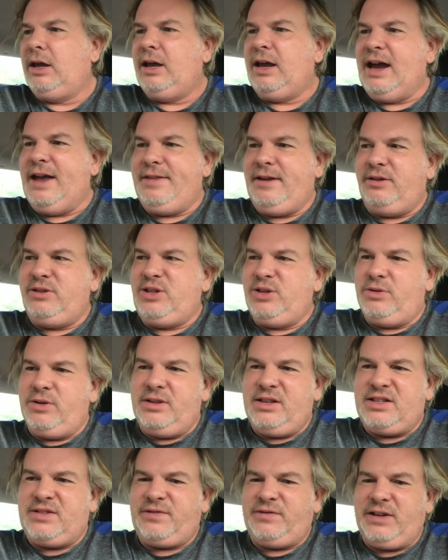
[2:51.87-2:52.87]
And they're doing
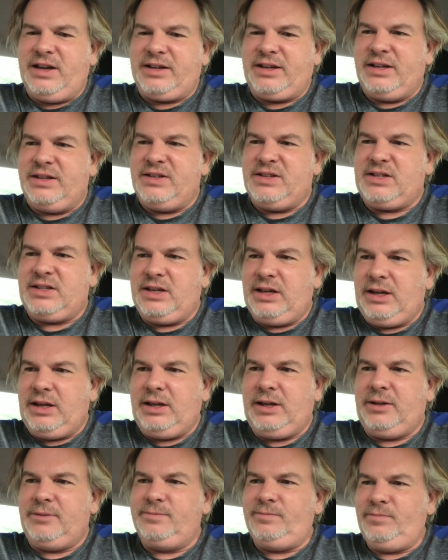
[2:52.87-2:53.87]
this fucking
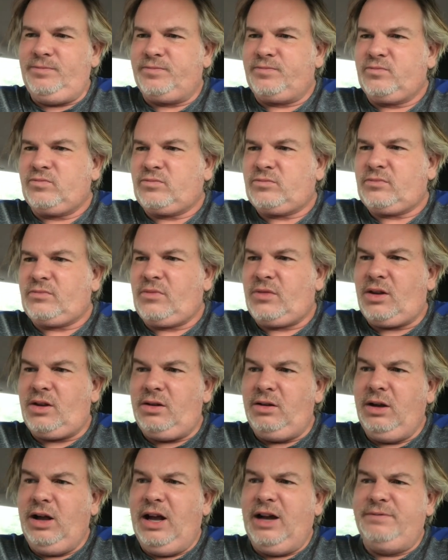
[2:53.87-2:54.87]
scene
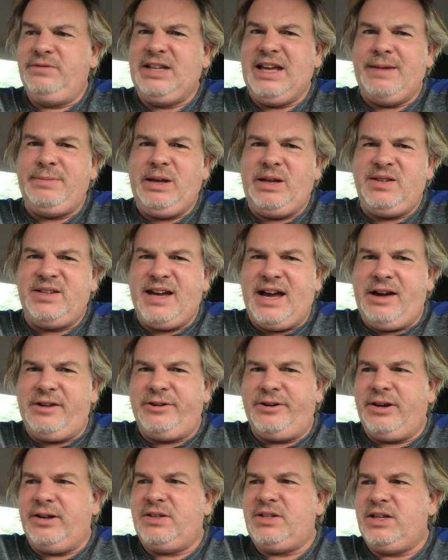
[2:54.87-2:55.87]
of Debbie
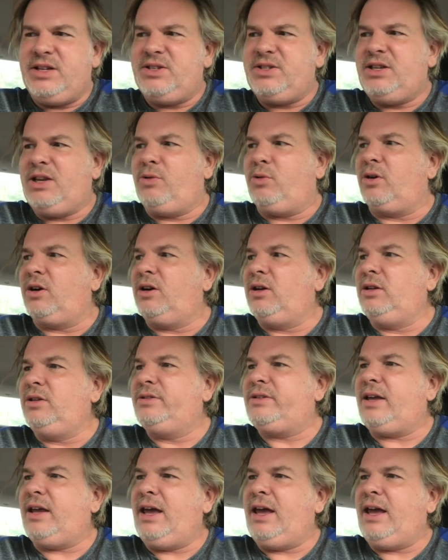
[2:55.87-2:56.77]
Downer at Disney World.